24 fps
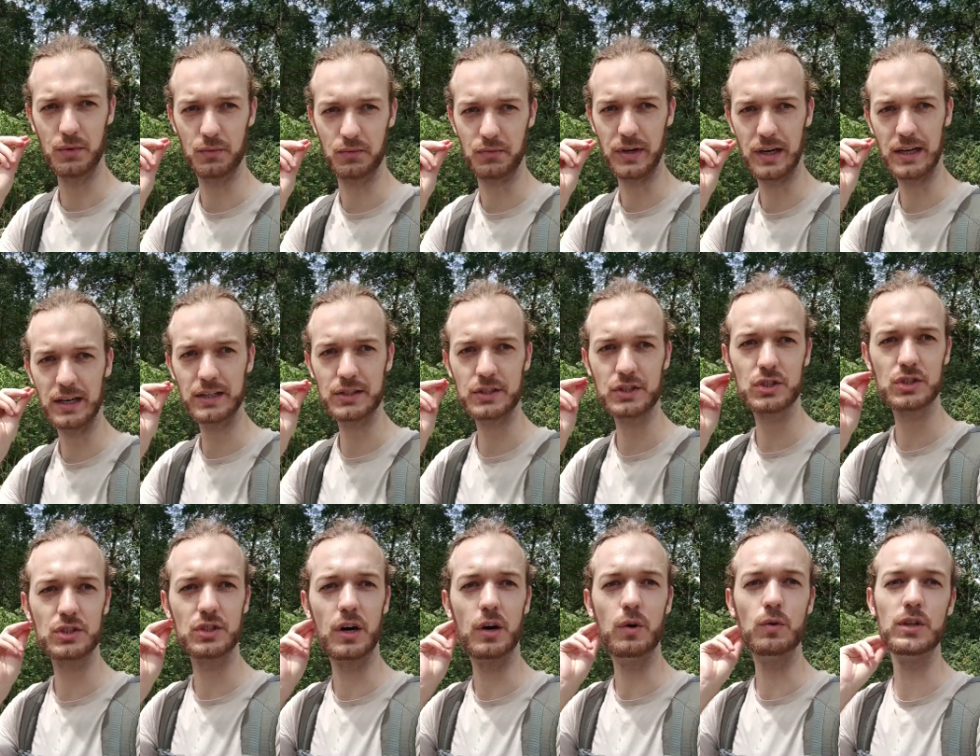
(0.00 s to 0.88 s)
village,
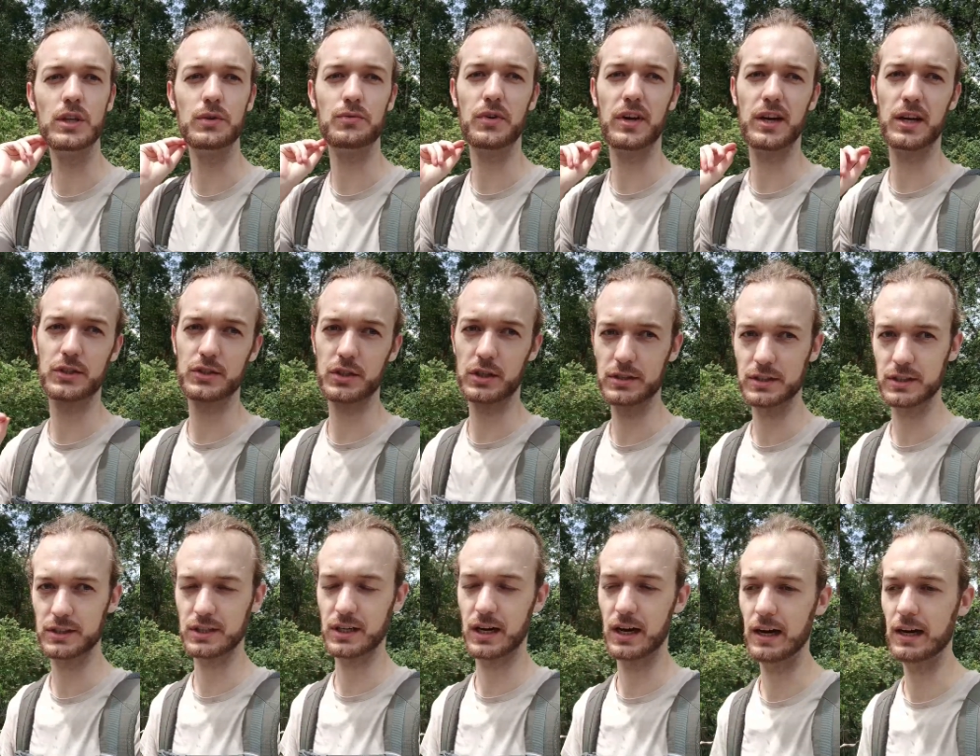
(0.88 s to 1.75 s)
the only village on
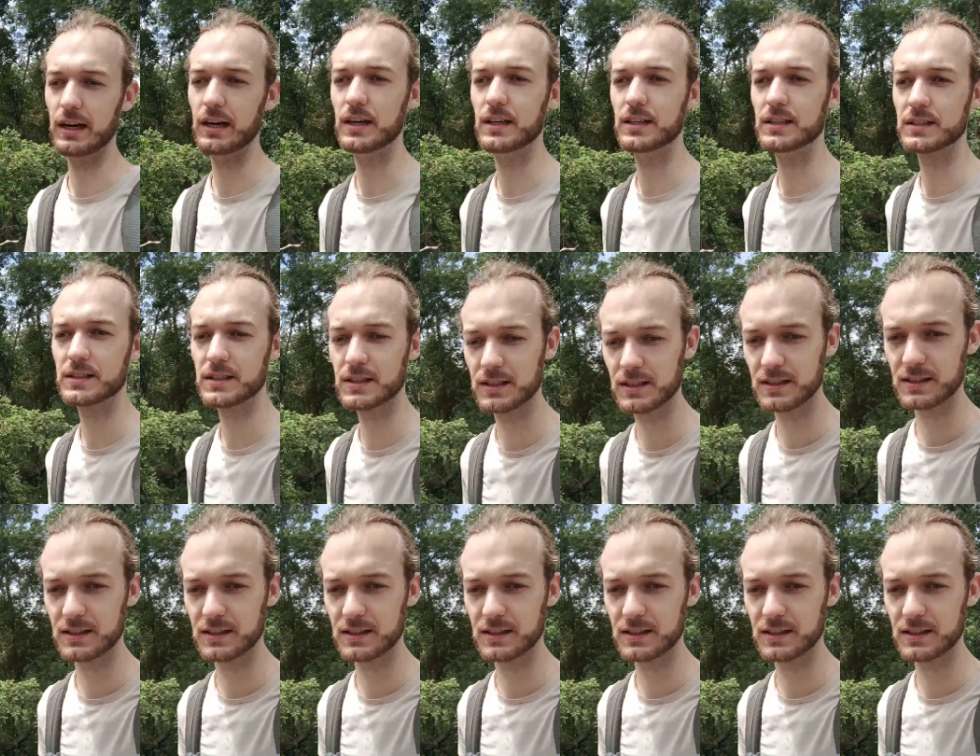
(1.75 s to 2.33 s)
this island,